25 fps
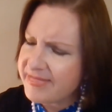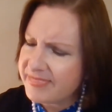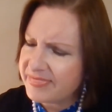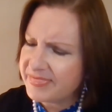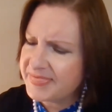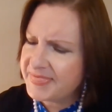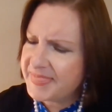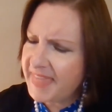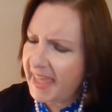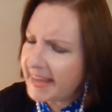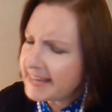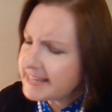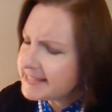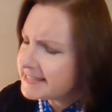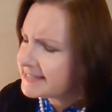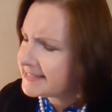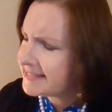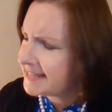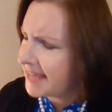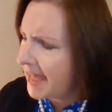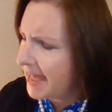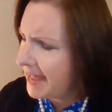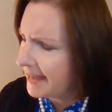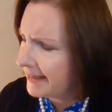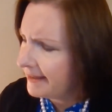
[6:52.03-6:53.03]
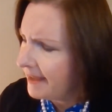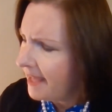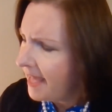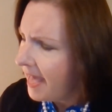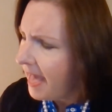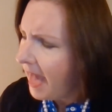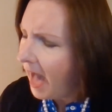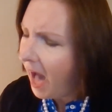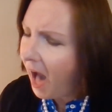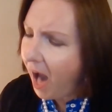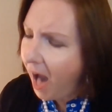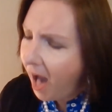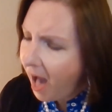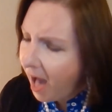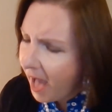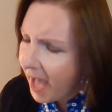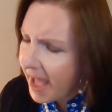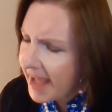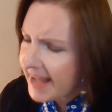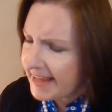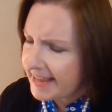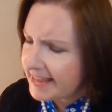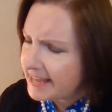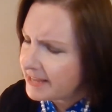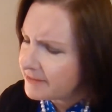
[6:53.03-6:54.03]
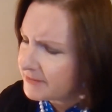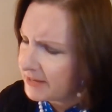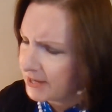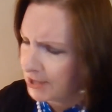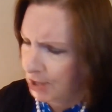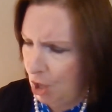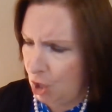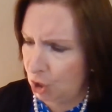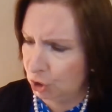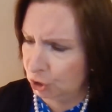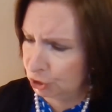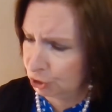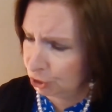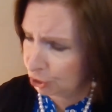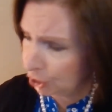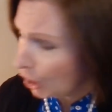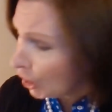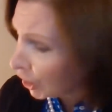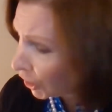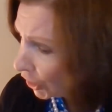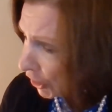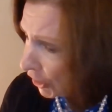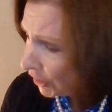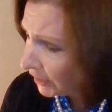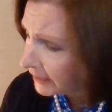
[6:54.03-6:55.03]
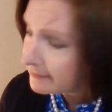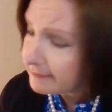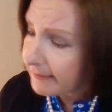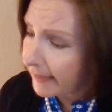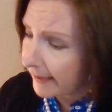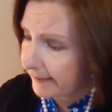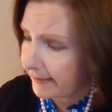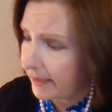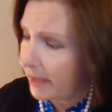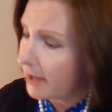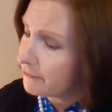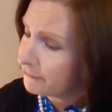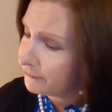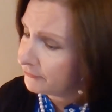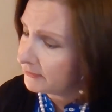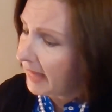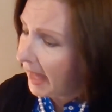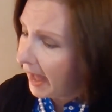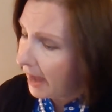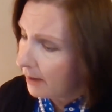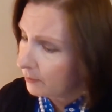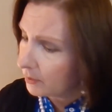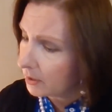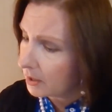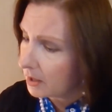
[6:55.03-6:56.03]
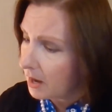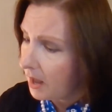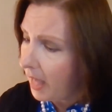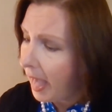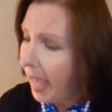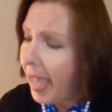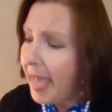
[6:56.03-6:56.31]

"They said I even look like a flower.